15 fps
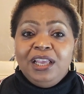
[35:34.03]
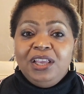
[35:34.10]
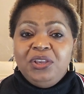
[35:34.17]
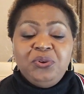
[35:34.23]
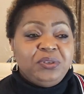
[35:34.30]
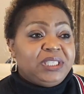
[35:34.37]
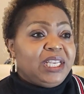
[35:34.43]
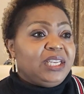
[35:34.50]

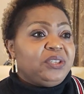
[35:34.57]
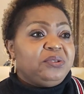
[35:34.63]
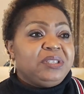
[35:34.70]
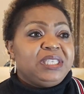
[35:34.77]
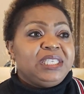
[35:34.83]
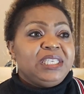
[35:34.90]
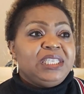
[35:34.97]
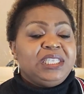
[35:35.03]
You start to
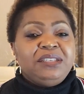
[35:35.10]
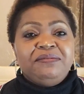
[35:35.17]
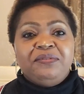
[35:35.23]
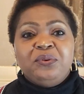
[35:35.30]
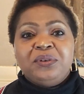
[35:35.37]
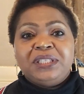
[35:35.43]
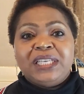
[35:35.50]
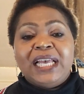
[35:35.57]
see
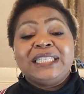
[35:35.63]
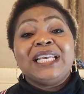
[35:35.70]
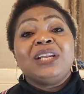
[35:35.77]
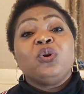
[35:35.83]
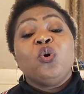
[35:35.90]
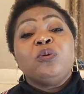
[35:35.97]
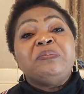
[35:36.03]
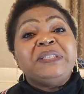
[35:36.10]
divorce as
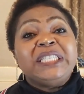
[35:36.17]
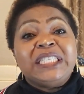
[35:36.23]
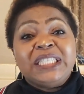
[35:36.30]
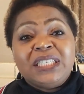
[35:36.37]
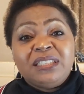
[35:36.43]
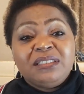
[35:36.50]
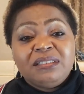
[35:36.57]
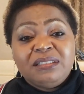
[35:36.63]
an
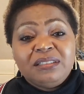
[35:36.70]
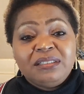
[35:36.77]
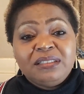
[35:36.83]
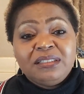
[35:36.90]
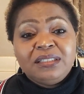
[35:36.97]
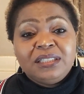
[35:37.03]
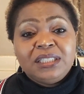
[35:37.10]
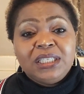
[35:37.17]
option,
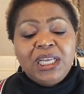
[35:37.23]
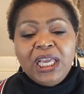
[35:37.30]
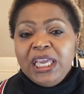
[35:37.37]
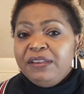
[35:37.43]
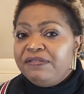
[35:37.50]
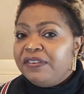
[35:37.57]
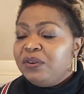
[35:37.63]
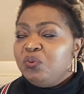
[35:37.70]

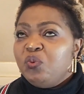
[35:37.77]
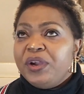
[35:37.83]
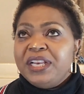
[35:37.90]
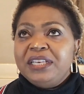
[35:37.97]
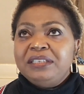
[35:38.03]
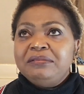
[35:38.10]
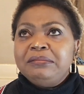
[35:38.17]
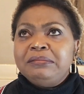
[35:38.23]
even
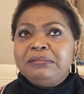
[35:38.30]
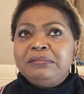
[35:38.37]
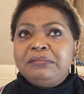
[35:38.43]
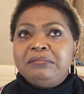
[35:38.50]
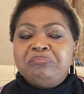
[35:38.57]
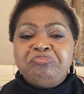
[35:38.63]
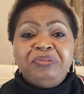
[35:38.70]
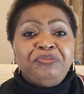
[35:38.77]
when,
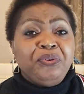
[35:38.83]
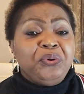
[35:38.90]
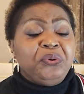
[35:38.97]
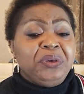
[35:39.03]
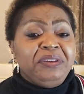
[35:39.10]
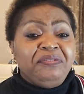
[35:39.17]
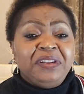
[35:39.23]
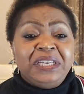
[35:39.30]
before you
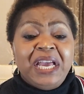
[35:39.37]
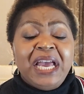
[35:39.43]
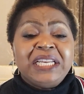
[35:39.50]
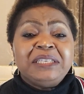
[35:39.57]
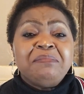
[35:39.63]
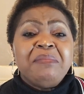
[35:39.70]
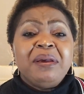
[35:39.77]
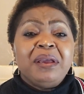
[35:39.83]
even had
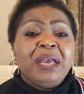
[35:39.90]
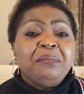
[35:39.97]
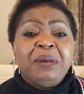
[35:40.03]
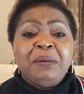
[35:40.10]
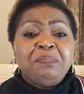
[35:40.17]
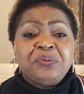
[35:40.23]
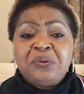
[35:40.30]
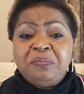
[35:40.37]
a, a
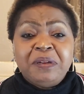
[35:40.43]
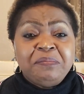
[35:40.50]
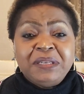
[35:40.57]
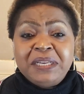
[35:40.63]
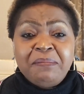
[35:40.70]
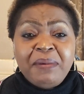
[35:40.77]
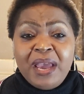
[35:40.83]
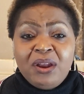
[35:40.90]
problem in
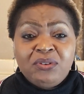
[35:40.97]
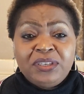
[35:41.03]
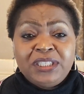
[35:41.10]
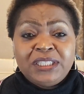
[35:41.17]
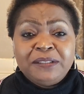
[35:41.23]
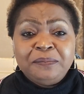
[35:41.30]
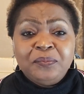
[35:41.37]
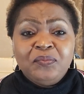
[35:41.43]
a
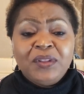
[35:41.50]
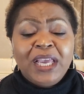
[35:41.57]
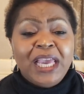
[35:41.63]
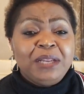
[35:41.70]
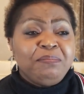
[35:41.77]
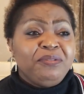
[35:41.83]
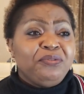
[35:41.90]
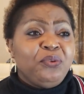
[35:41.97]
marriage.
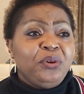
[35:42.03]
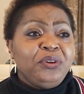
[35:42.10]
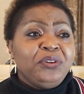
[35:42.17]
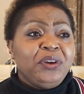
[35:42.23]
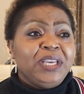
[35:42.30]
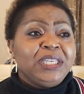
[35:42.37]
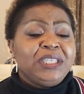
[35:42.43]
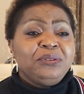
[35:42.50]
And before you
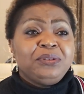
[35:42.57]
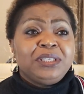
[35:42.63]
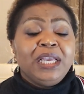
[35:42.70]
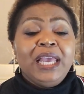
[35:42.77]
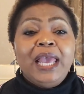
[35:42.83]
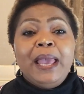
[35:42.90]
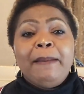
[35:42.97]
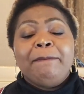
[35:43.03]
know it, you see,
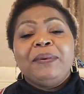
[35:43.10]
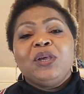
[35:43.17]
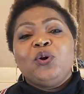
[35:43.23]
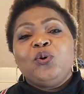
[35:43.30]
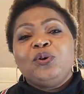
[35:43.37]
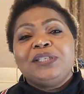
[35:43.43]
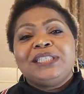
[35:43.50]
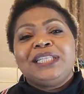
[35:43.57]

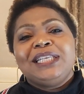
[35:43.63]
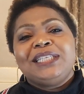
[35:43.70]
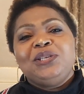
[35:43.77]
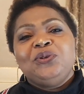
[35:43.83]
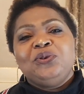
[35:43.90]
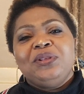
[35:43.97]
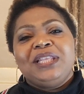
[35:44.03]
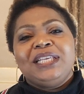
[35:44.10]
because this,
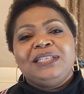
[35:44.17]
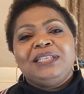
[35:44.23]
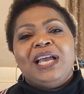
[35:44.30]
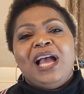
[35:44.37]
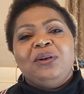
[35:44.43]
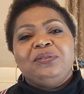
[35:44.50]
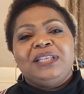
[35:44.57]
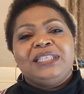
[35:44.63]
you know the,
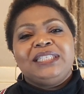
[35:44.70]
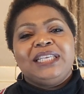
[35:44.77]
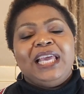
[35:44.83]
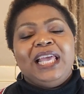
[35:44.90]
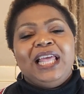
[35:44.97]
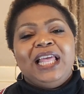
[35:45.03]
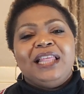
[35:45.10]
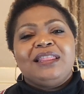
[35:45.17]
how they
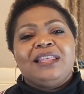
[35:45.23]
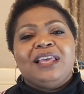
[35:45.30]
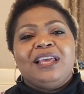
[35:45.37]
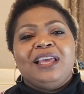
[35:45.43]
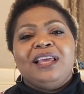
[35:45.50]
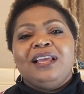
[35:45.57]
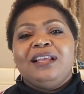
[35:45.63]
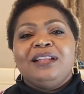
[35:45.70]
say
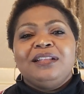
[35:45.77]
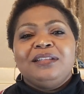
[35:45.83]
the